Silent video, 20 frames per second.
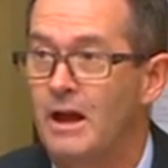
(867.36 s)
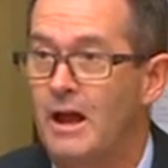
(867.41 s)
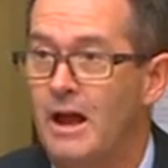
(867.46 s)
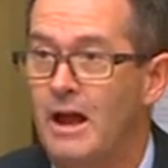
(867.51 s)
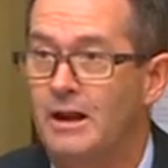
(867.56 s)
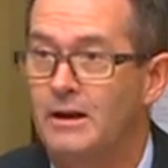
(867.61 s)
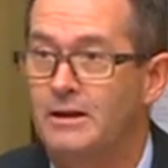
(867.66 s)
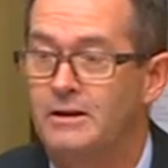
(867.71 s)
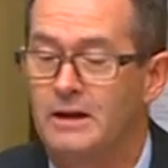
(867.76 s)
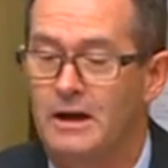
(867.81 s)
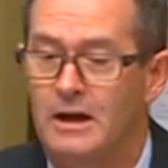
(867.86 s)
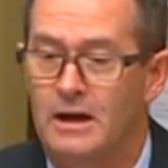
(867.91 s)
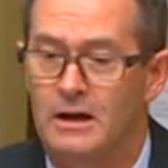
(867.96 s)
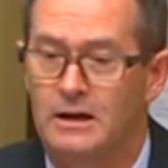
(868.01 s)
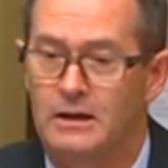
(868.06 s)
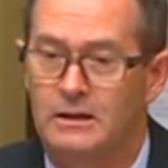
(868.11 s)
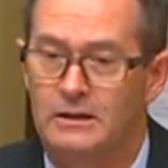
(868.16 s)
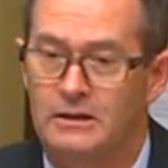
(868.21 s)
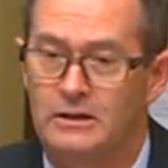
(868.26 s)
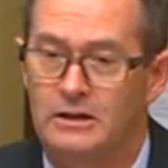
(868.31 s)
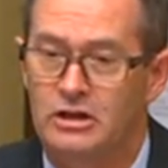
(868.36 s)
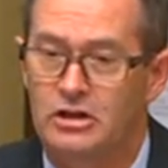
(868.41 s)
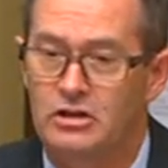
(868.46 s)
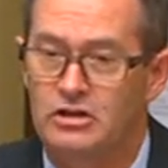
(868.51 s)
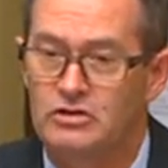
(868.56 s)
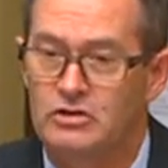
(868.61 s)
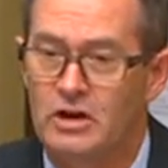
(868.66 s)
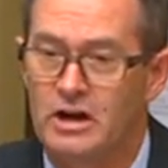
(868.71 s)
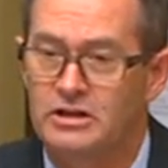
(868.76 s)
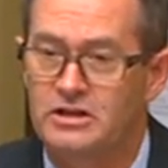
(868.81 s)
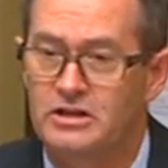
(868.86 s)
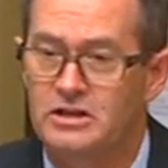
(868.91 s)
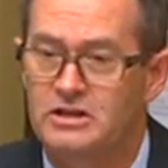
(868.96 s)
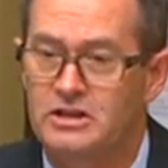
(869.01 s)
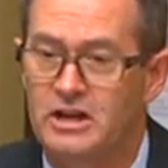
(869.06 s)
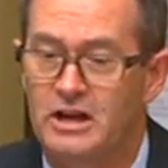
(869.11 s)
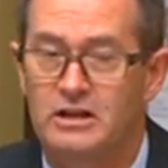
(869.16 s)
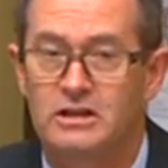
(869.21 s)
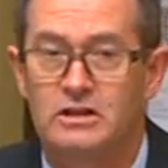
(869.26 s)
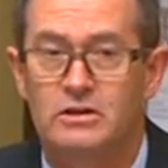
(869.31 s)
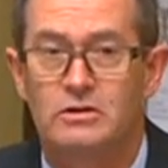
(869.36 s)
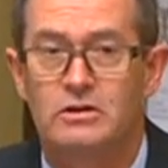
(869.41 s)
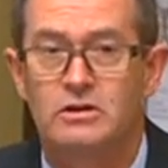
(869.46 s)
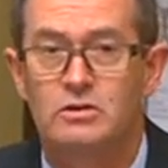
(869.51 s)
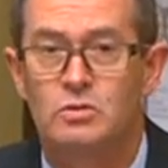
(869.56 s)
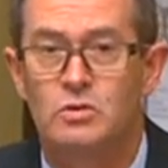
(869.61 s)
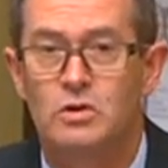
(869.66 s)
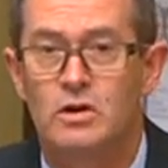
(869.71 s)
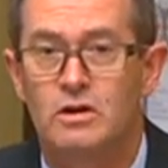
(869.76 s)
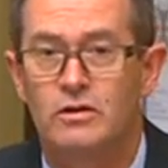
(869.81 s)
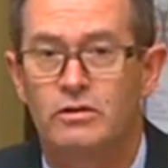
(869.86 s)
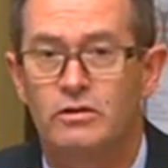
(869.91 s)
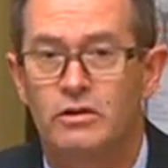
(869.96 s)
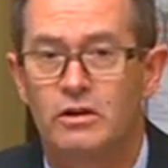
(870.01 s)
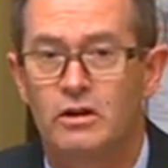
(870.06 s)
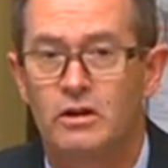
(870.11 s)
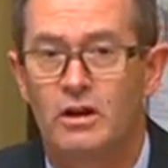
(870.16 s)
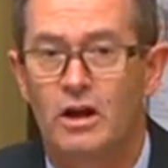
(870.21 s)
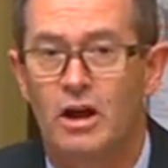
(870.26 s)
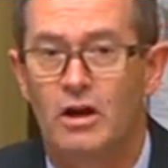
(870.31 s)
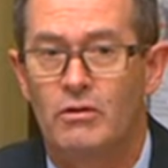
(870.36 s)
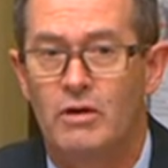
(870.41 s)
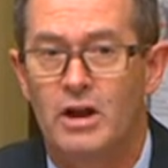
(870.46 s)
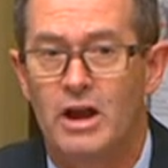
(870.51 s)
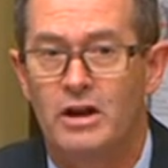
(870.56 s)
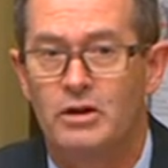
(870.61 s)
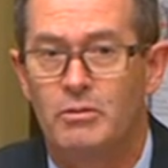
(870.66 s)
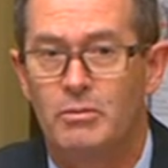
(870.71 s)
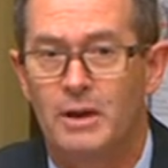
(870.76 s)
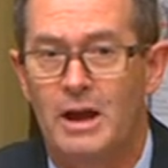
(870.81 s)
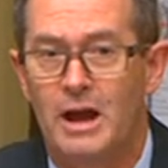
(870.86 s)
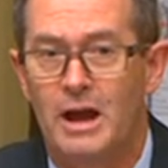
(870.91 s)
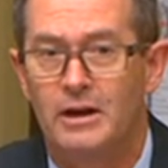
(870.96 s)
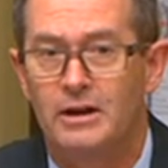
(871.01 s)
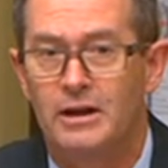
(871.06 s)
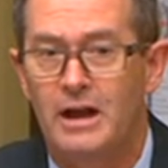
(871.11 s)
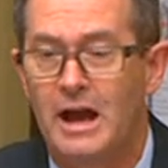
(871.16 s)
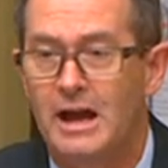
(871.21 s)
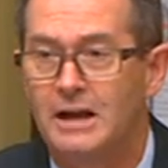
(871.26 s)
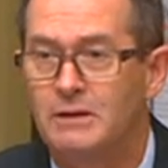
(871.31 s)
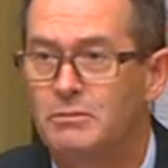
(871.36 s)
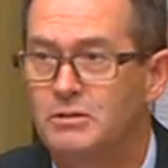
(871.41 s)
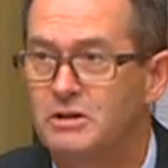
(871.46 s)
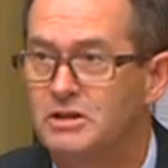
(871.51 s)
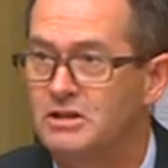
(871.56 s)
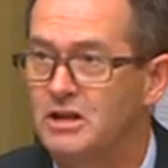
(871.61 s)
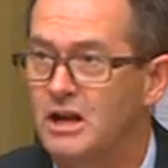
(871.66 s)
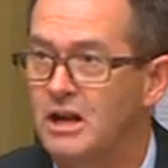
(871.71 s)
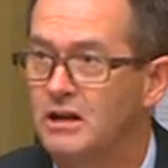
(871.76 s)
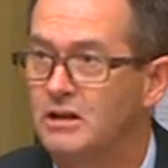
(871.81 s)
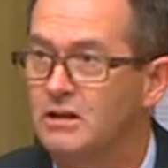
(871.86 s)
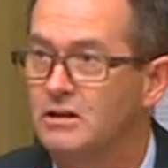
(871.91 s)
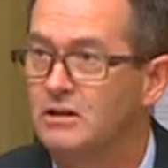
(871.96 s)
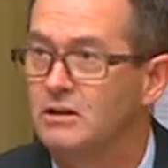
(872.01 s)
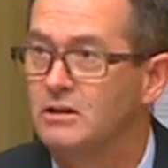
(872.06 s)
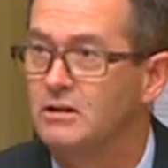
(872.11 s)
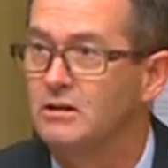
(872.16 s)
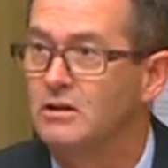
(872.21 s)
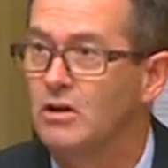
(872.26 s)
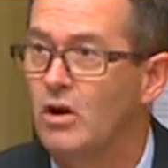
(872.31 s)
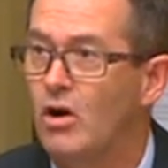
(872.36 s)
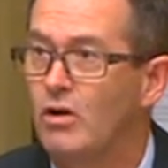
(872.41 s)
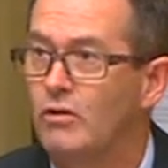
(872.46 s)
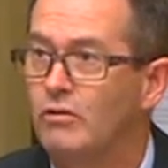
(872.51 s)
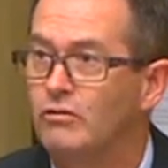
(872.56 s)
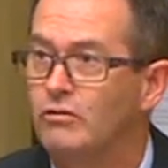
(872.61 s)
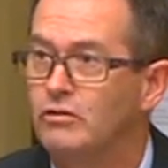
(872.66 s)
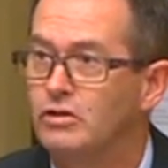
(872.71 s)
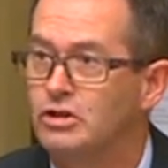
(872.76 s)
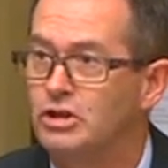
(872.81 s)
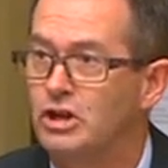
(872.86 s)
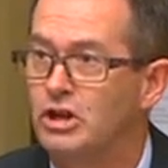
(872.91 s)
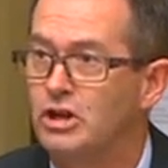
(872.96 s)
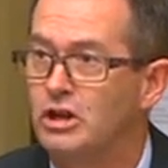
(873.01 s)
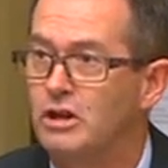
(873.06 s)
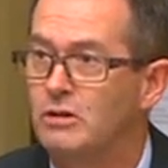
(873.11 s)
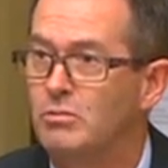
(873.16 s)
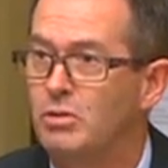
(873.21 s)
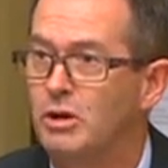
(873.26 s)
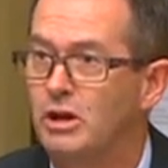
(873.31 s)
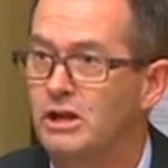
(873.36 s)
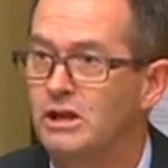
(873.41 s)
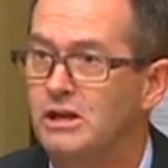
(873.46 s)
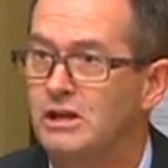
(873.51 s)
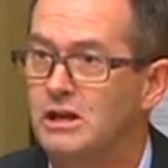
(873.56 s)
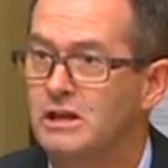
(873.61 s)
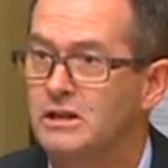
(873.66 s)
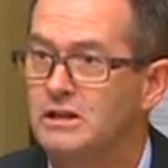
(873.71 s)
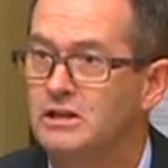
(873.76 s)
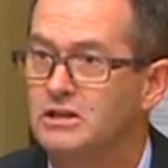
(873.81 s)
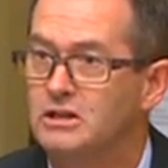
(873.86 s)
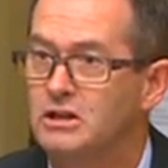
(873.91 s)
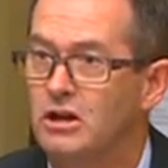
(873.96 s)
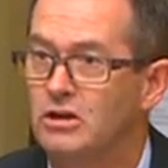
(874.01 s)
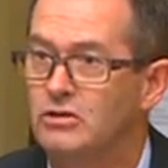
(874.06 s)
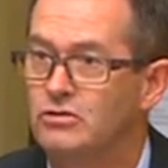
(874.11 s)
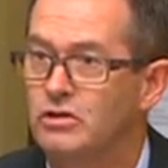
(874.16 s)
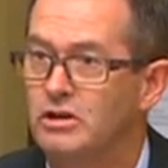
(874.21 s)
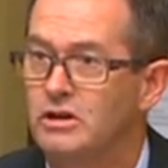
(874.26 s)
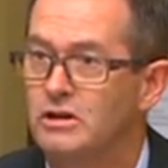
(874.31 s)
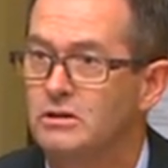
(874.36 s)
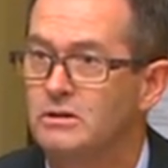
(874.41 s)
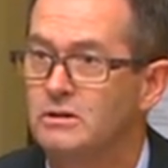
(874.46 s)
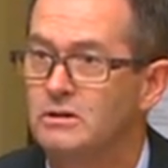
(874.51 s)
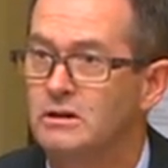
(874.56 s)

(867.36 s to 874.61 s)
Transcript: And the construction sector is worth around about 8% of GDP in this country.